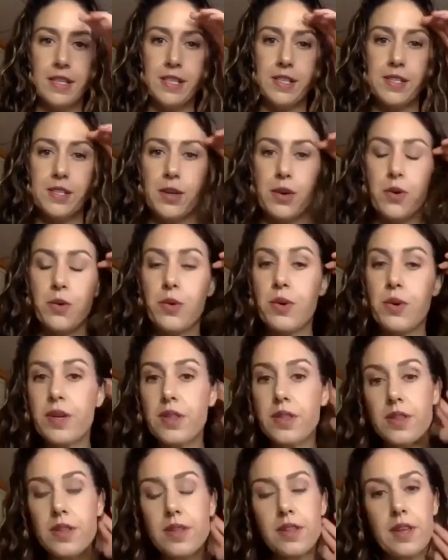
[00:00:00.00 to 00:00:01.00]
So
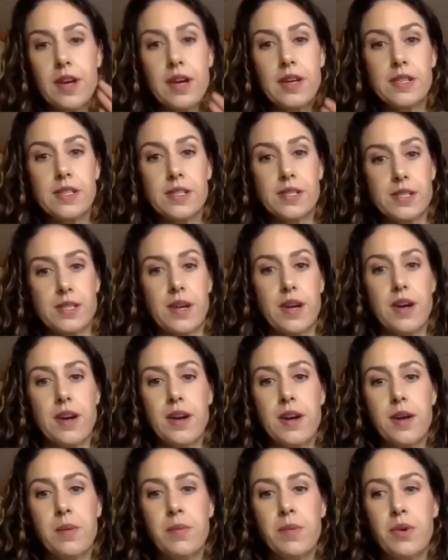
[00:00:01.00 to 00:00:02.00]
the last
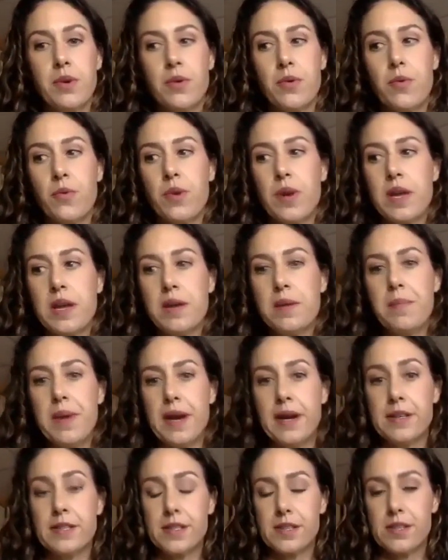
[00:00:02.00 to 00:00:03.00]
time we
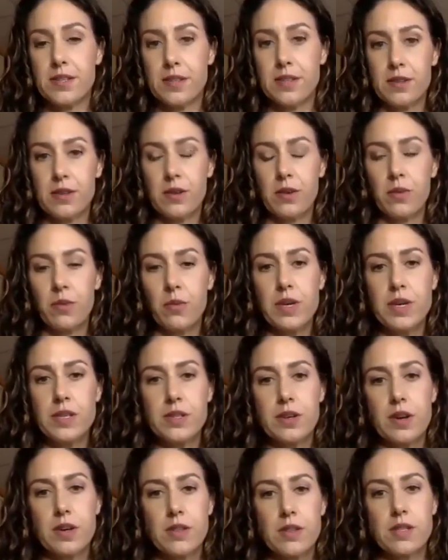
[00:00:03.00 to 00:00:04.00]
met, we
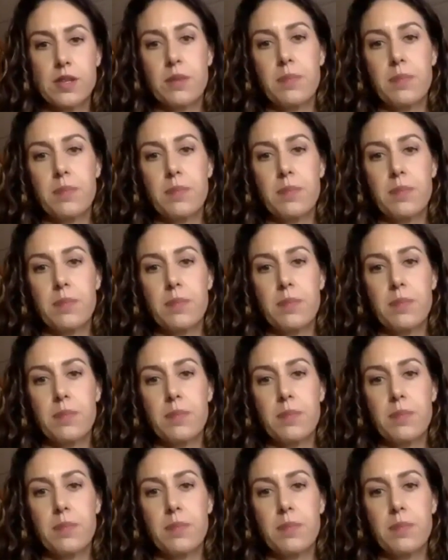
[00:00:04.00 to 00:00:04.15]
talked